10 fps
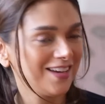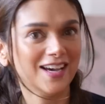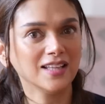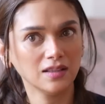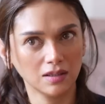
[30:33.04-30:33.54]

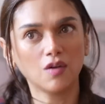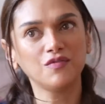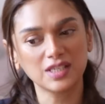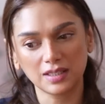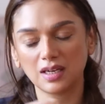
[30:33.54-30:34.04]
Okay. And
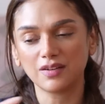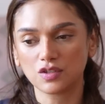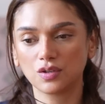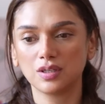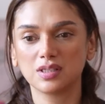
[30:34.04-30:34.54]
obviously the love
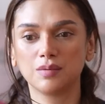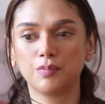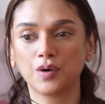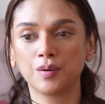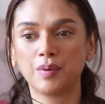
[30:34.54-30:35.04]
story is an
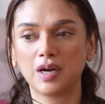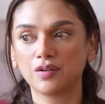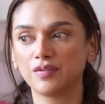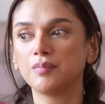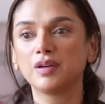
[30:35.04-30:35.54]
important
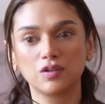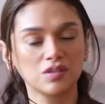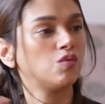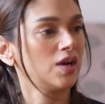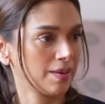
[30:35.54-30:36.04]
part of it
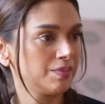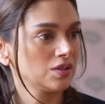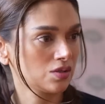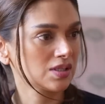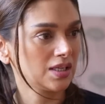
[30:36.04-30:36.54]
because of what
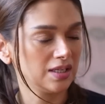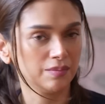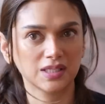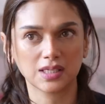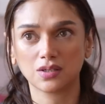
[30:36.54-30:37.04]
happens to
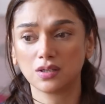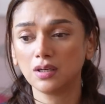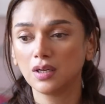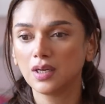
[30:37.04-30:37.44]
Saleem, et cetera.